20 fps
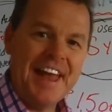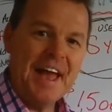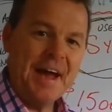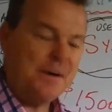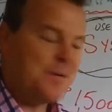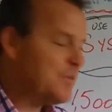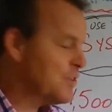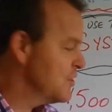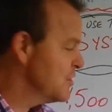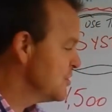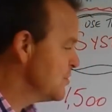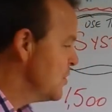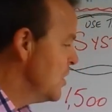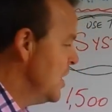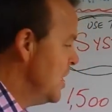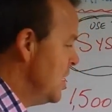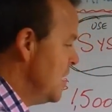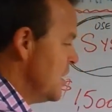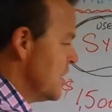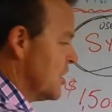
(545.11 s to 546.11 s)
now
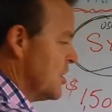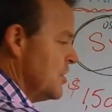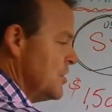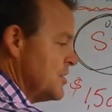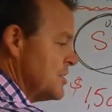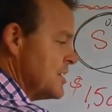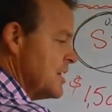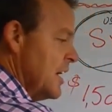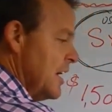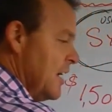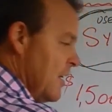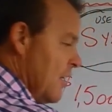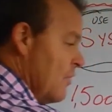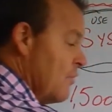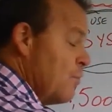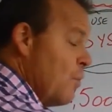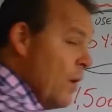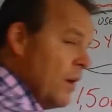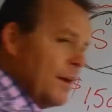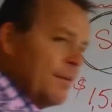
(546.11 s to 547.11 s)
because
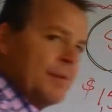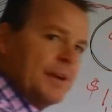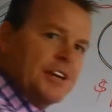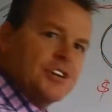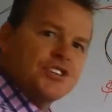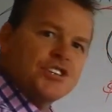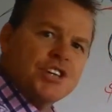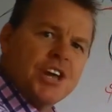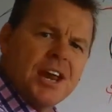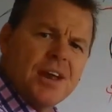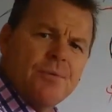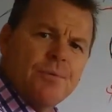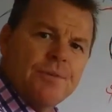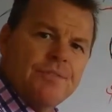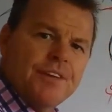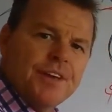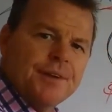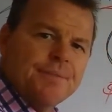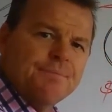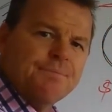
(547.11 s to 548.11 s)
of what I'm going to share
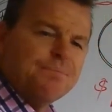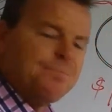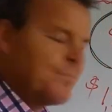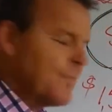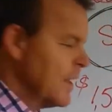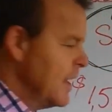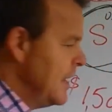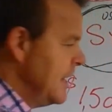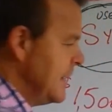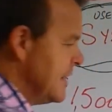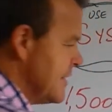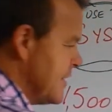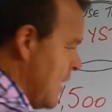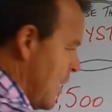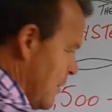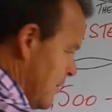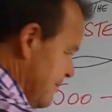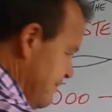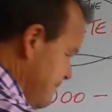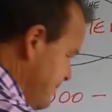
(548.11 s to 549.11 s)
with you.
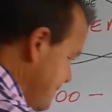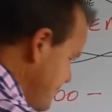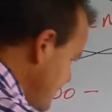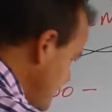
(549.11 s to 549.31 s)
So,